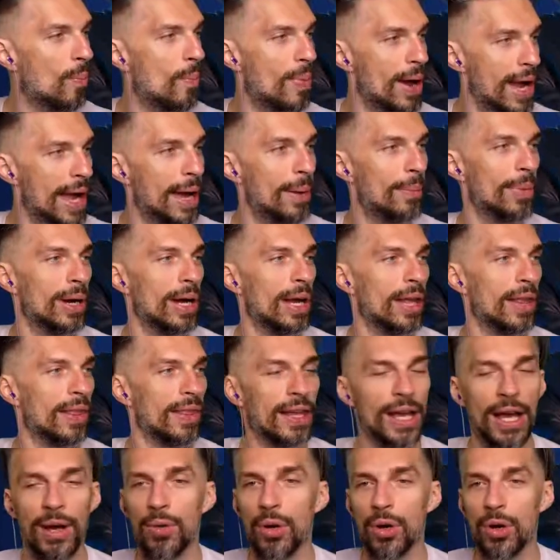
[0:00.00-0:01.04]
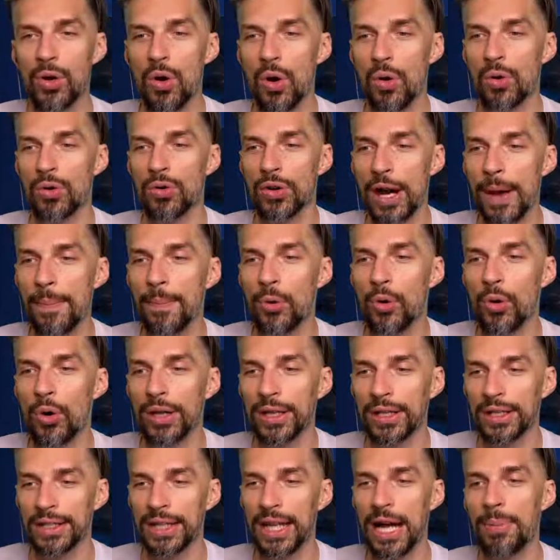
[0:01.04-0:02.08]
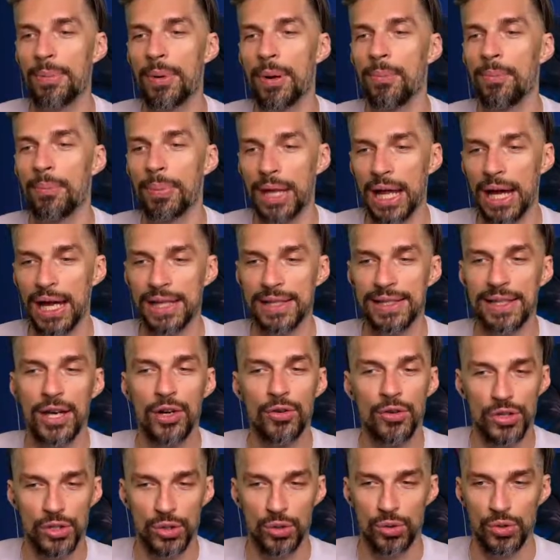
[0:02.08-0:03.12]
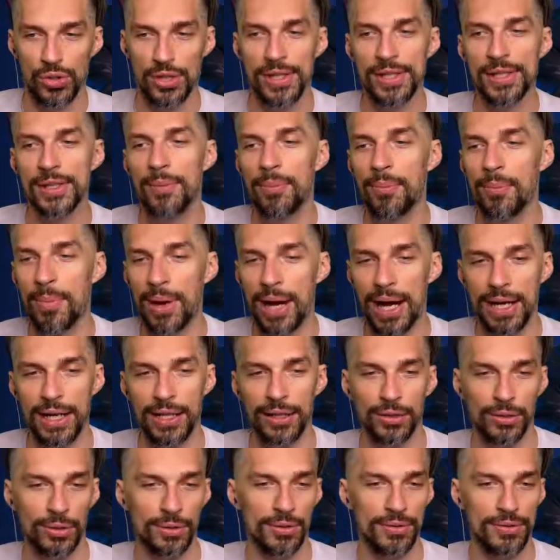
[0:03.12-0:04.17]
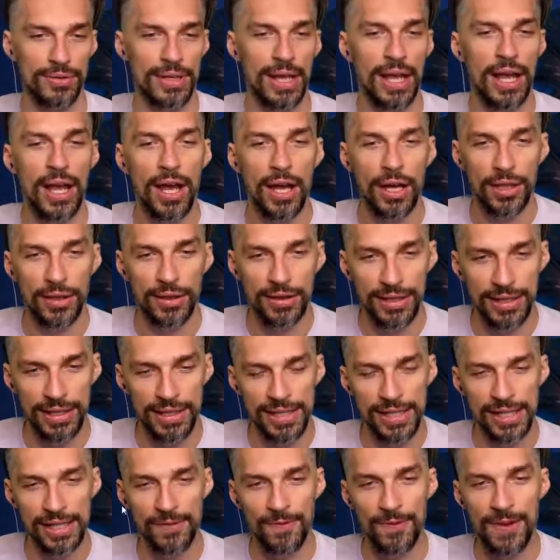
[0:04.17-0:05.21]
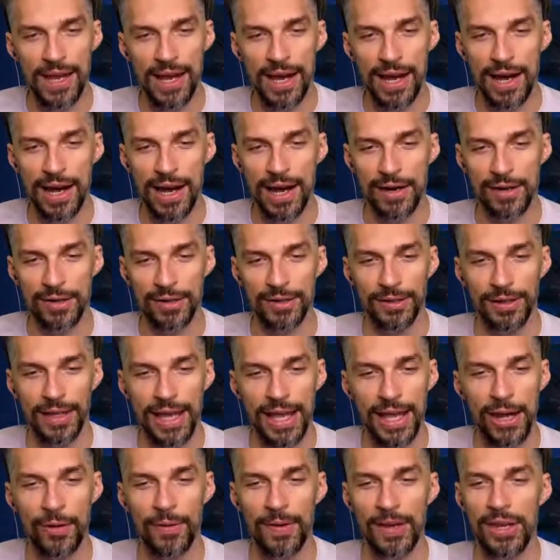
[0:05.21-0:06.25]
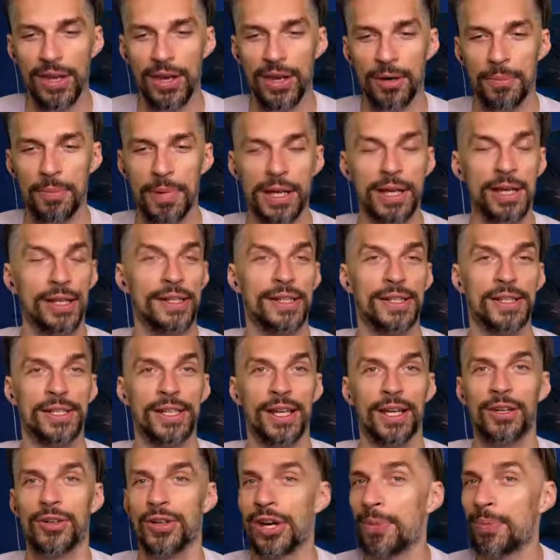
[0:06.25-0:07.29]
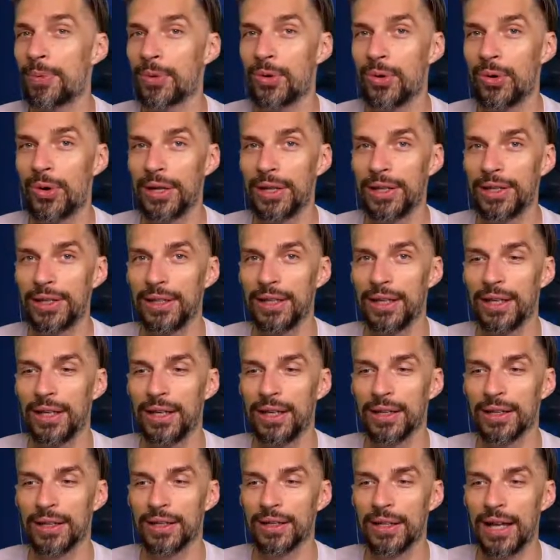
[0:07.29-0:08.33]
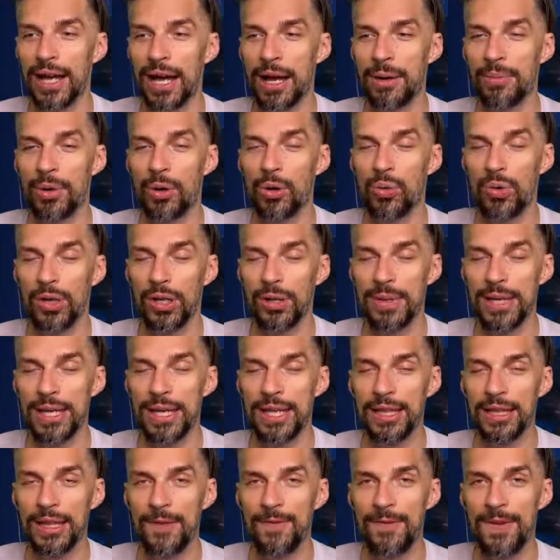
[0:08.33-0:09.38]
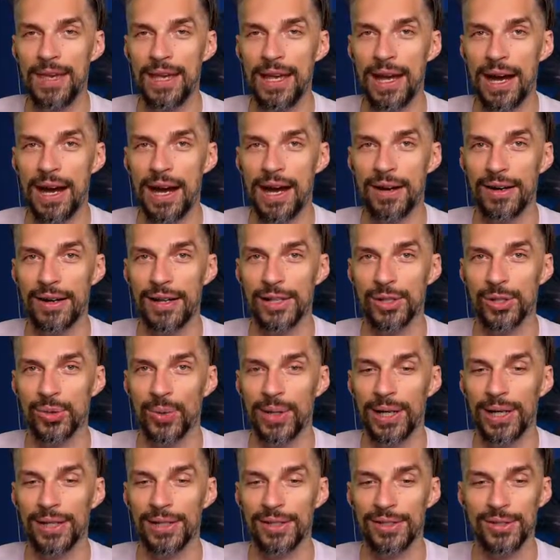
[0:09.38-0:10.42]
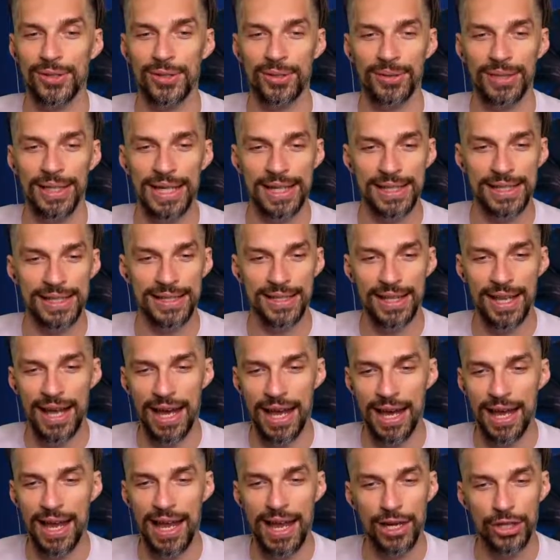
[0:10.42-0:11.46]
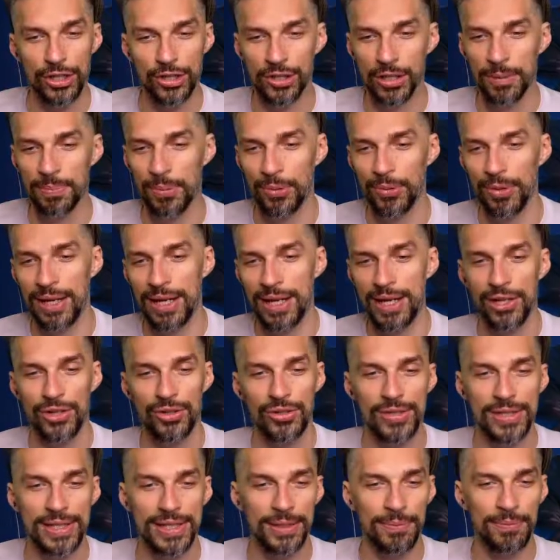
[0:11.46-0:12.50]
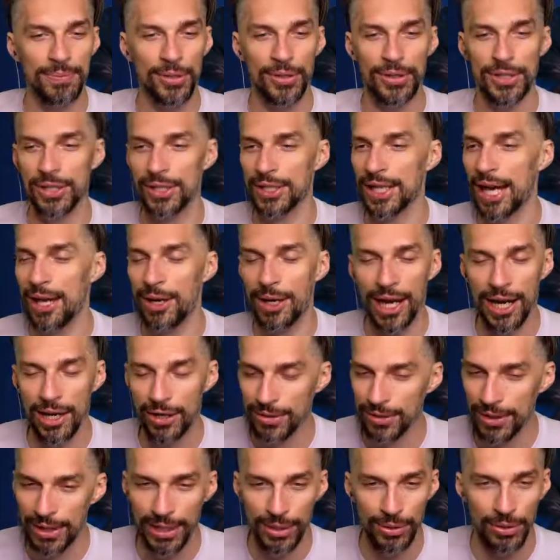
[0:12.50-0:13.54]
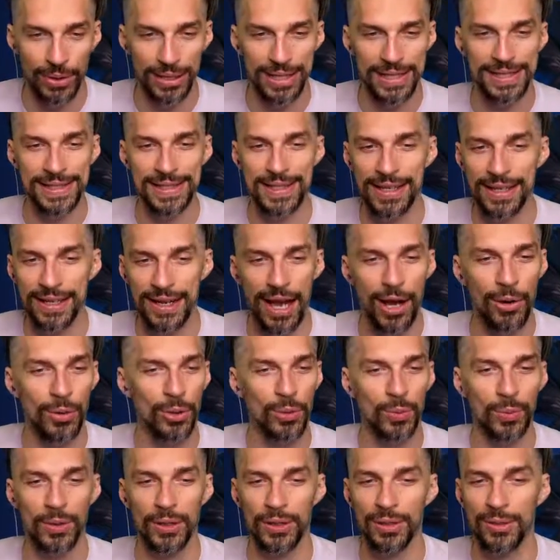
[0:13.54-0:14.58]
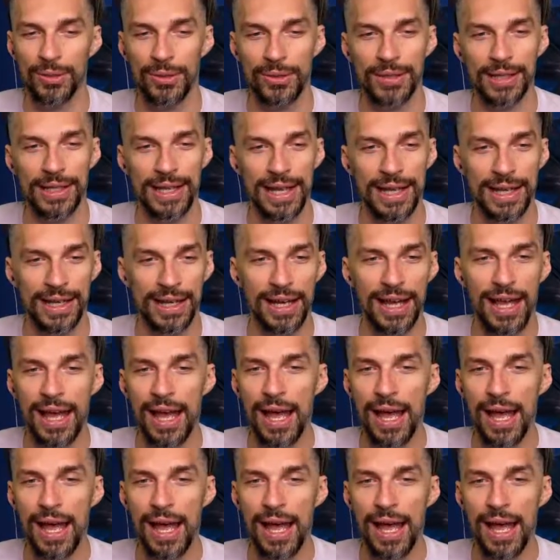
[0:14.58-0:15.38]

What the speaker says: Bam. There we go. GrabCoinClub plots, resources, mining tools. This is VR later over here because GrabCoinClub will be in the VR as well. So that's actually a pretty interesting project. I really want to see how it will look like.